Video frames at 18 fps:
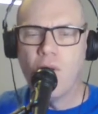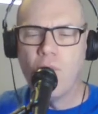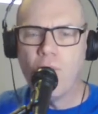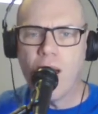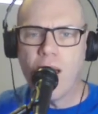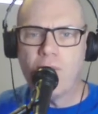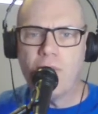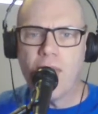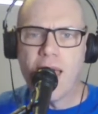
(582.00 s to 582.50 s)

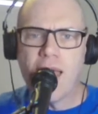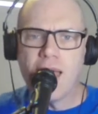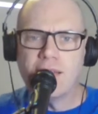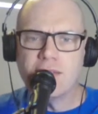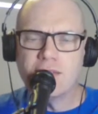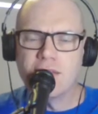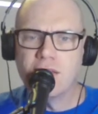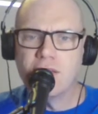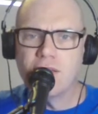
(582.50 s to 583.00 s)
What
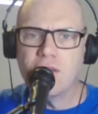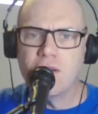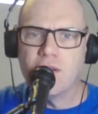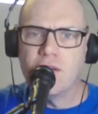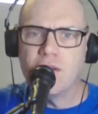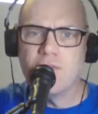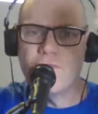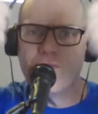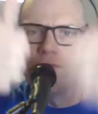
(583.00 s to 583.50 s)
makes a
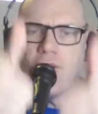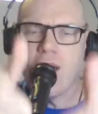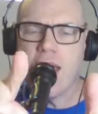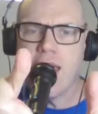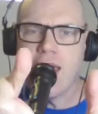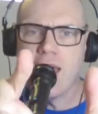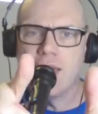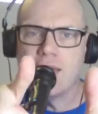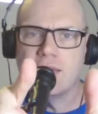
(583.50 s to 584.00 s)
good
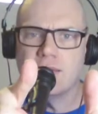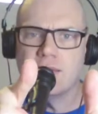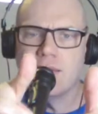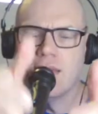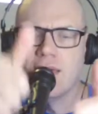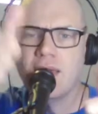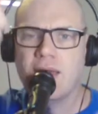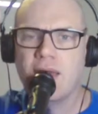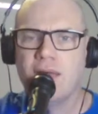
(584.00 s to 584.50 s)
friend?
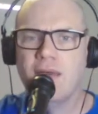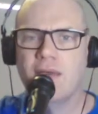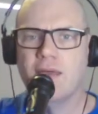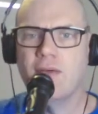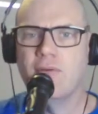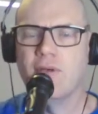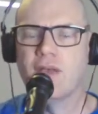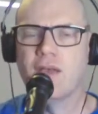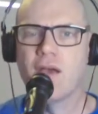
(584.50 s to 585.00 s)

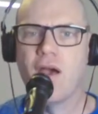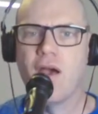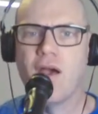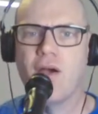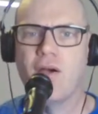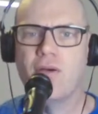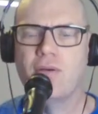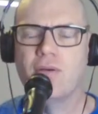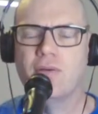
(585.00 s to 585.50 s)
Here we go.